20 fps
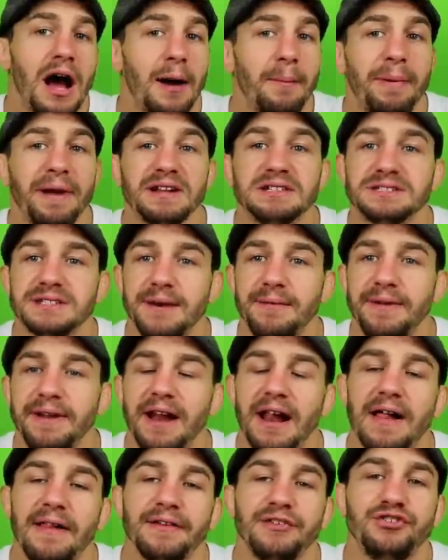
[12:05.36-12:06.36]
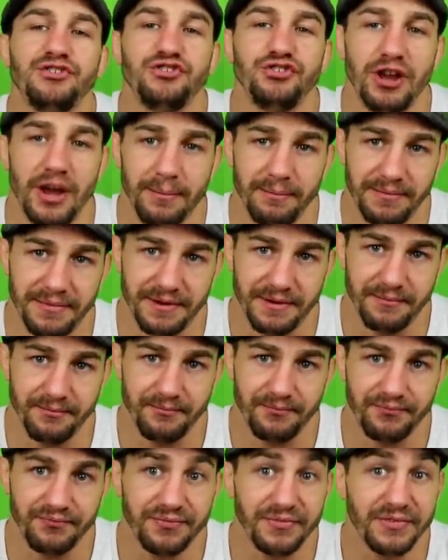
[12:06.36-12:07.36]
I paid $70 shipped.
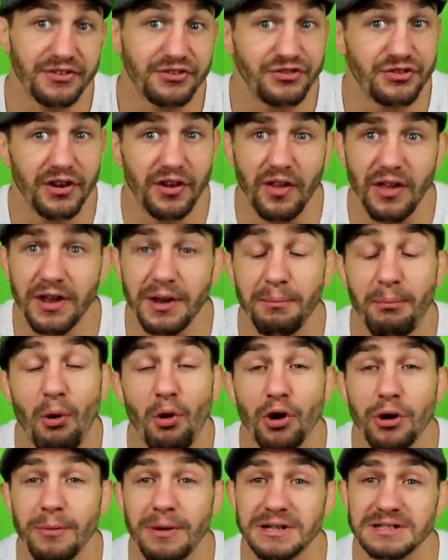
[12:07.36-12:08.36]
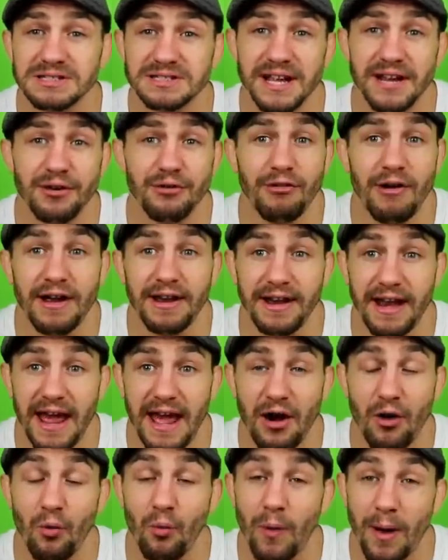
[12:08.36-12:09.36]
Still on the Pokemon Center right
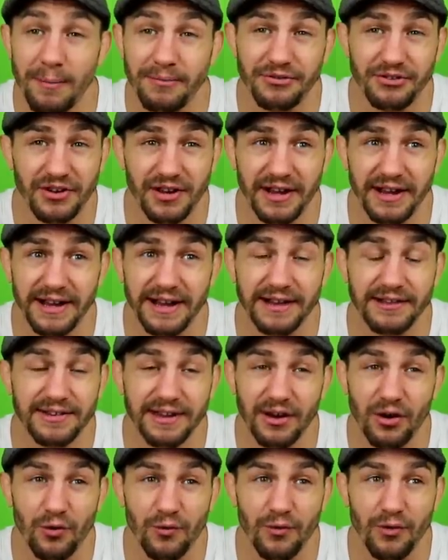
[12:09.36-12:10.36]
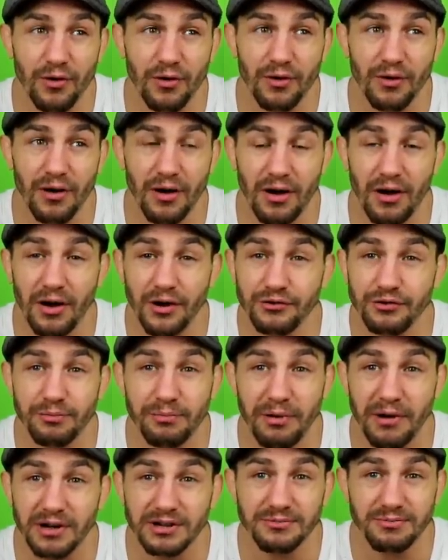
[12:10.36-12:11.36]
now website, it's like over a
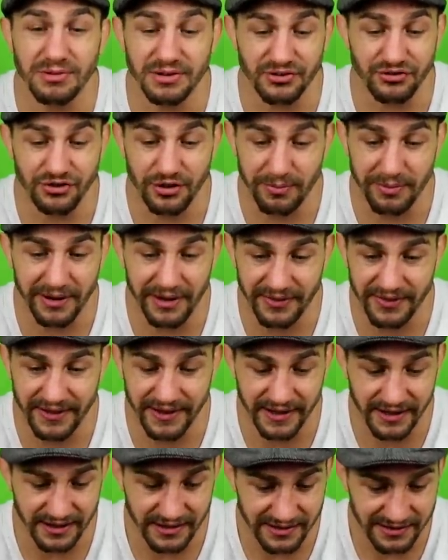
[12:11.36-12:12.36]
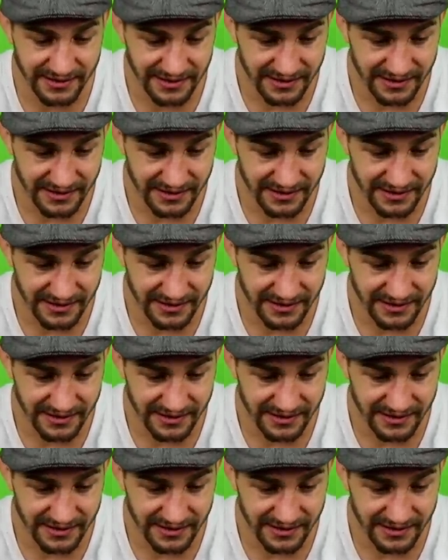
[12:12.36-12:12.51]
hundred bucks plus shipping, I think.